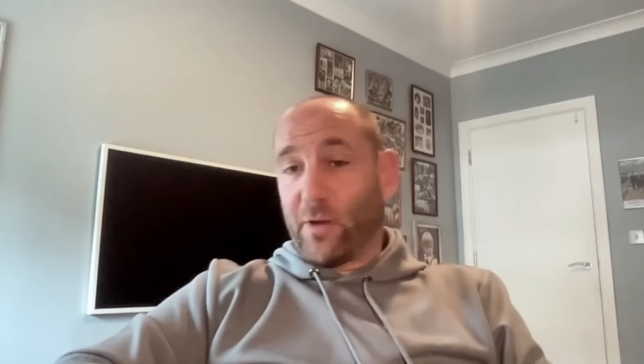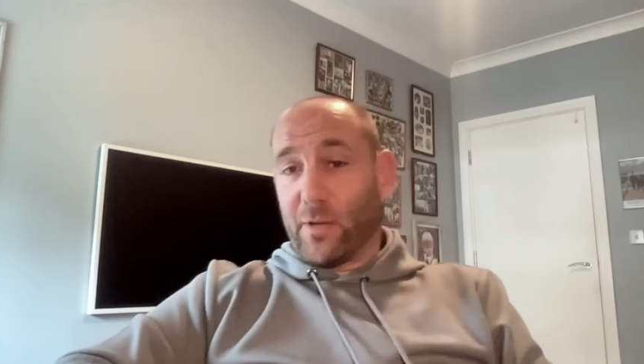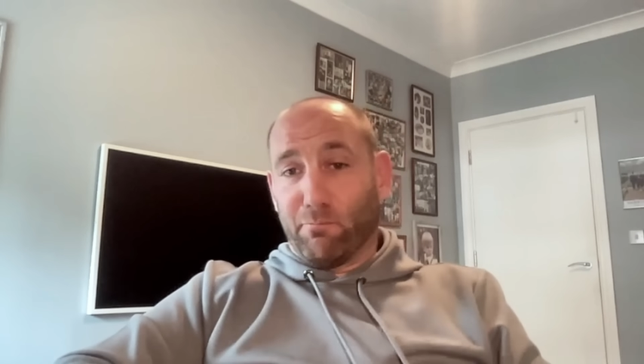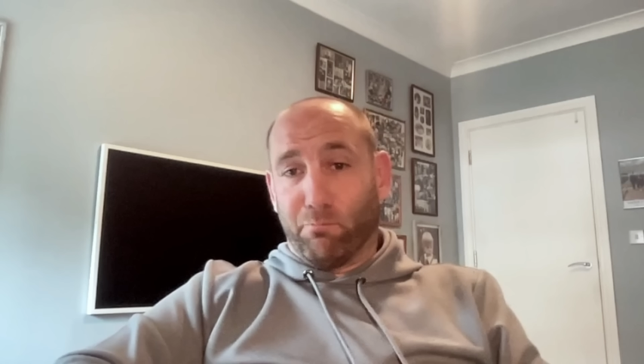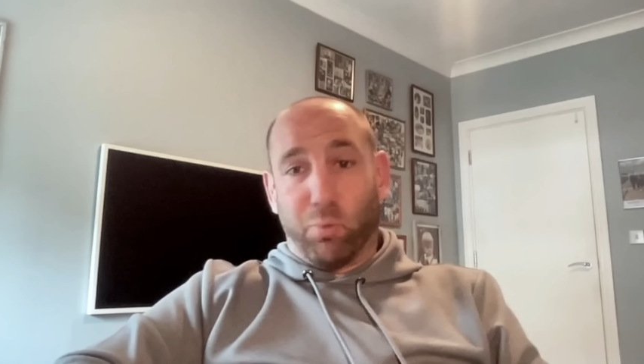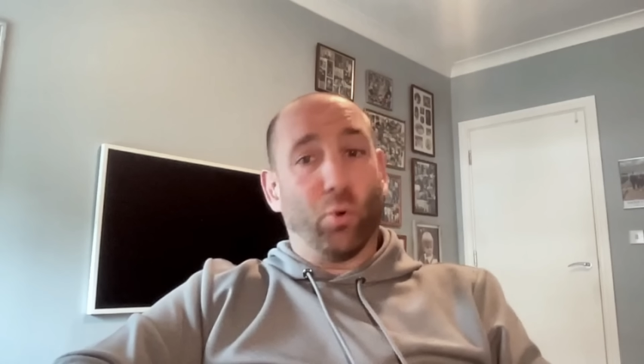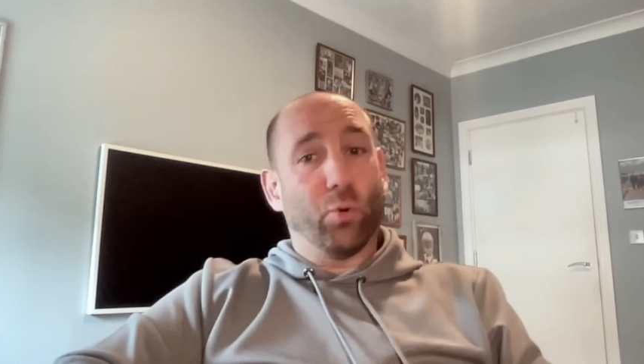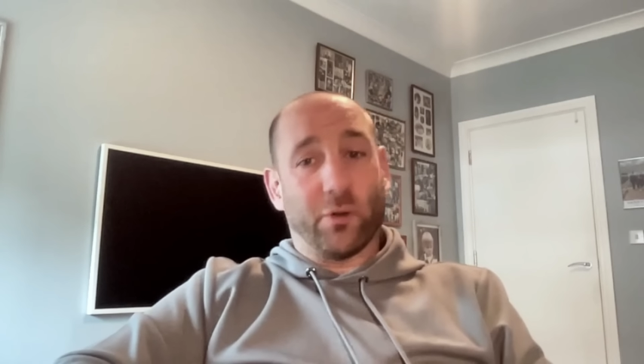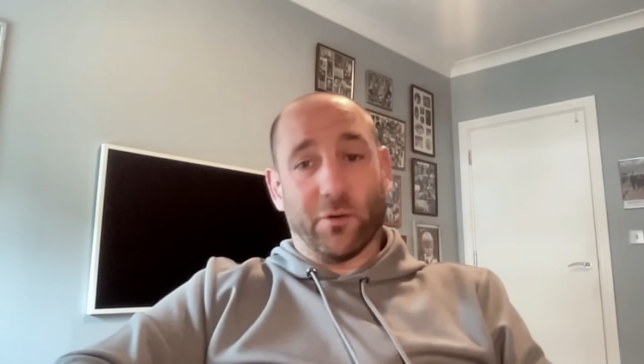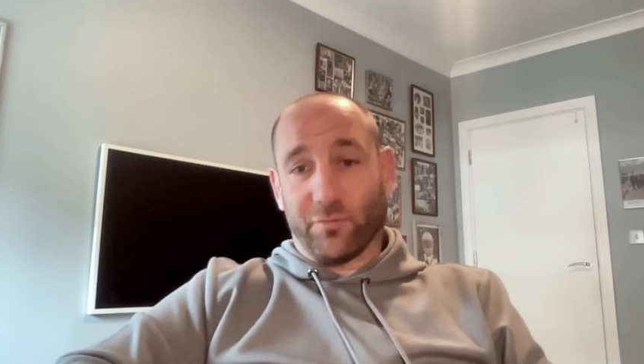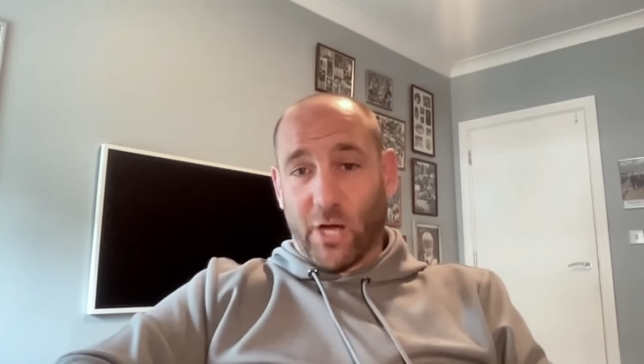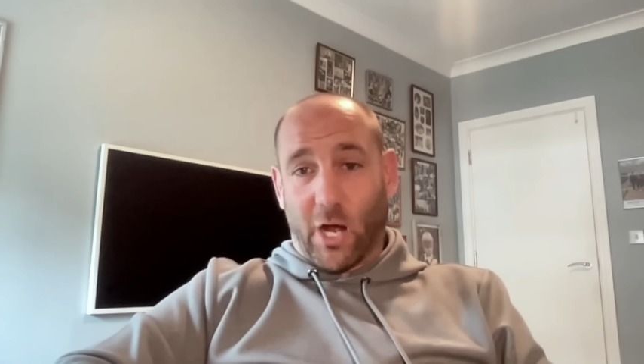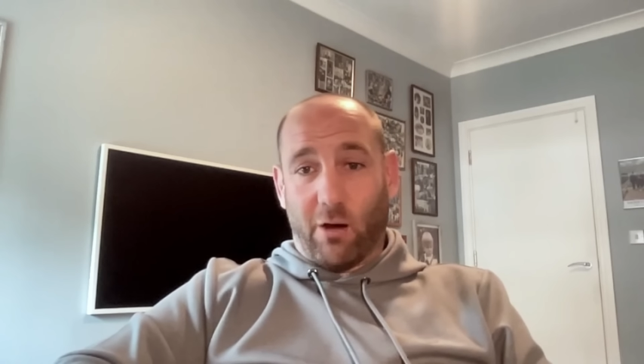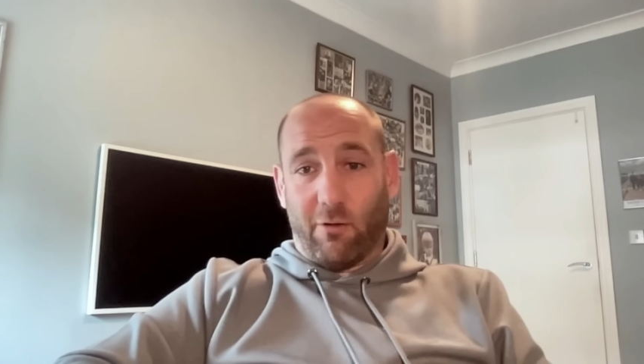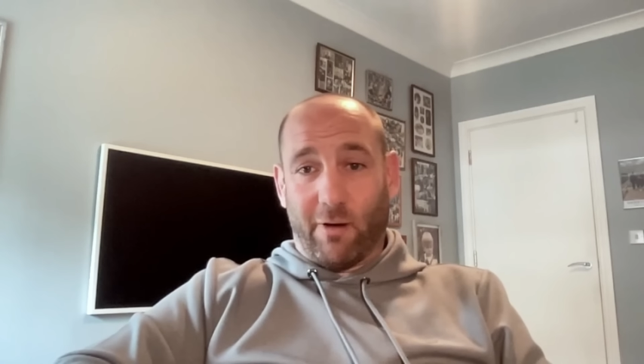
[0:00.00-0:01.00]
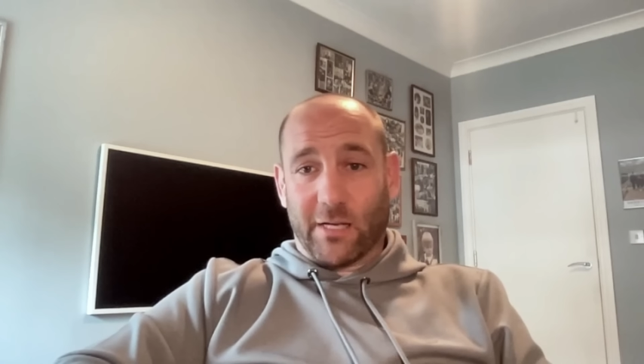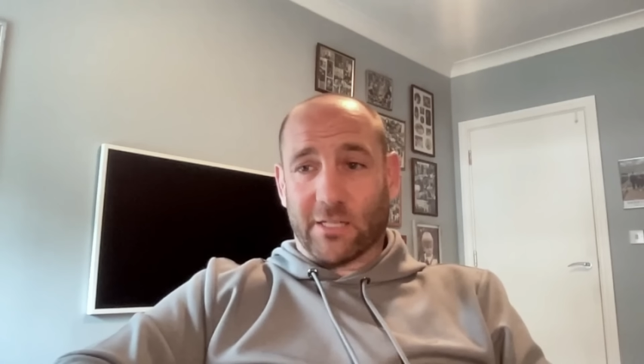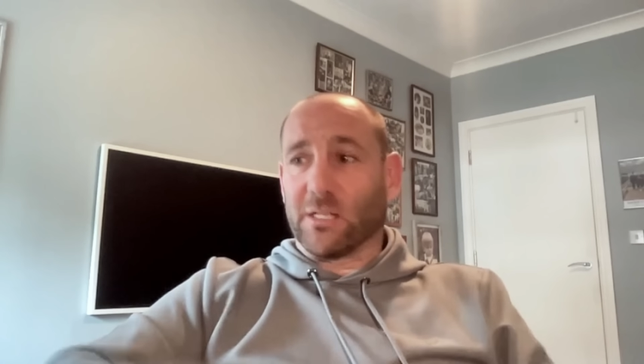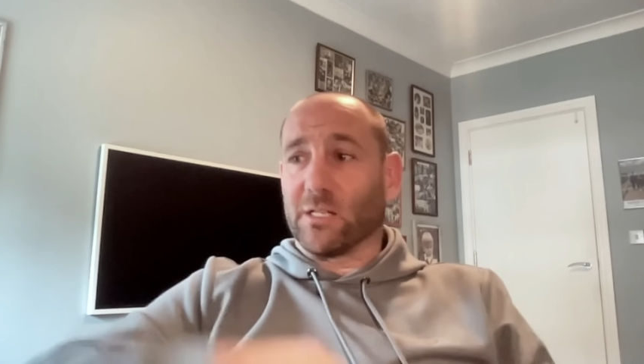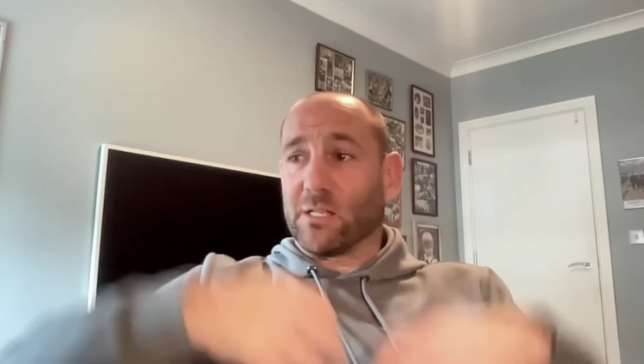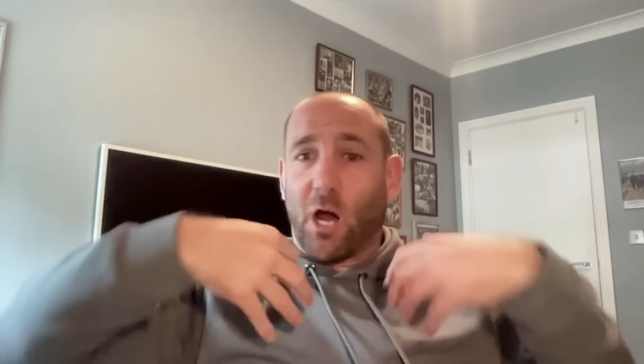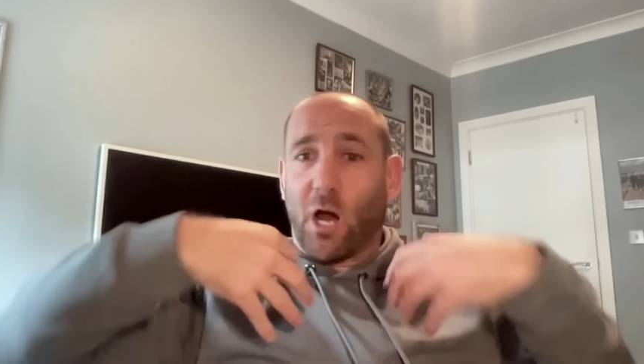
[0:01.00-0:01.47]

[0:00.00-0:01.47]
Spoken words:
a board of directors.